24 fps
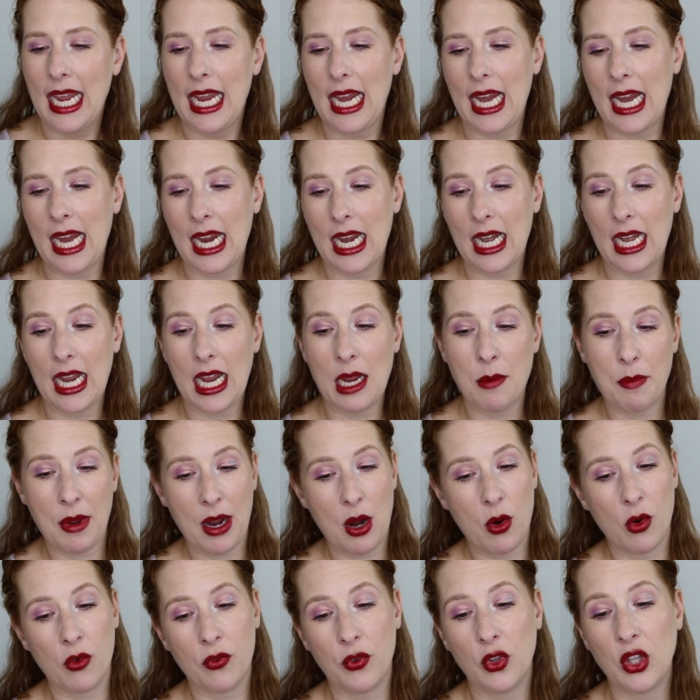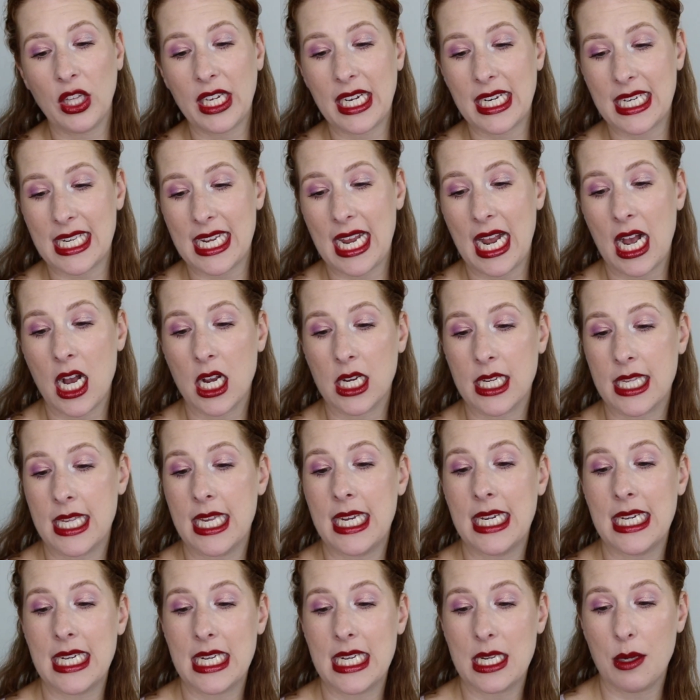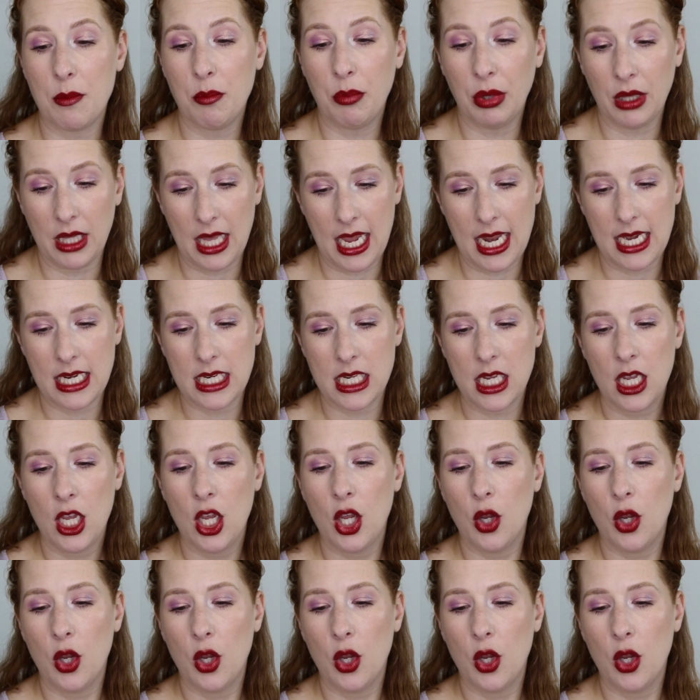and a powerful antioxidant blend.